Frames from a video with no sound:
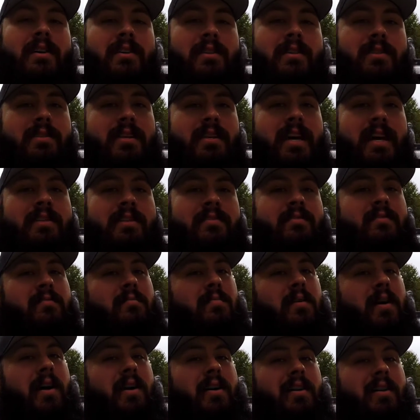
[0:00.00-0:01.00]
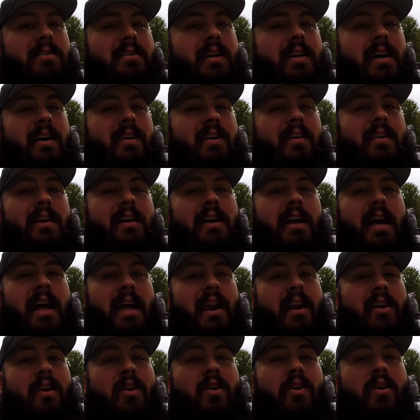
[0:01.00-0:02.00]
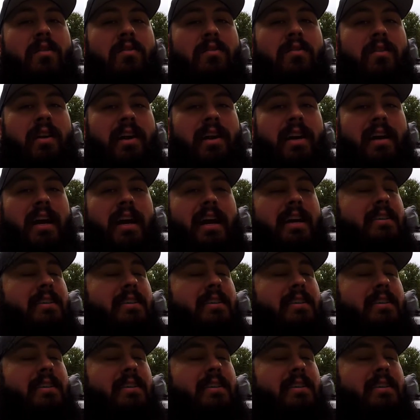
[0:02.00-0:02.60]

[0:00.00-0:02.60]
to test some products out. And I know overland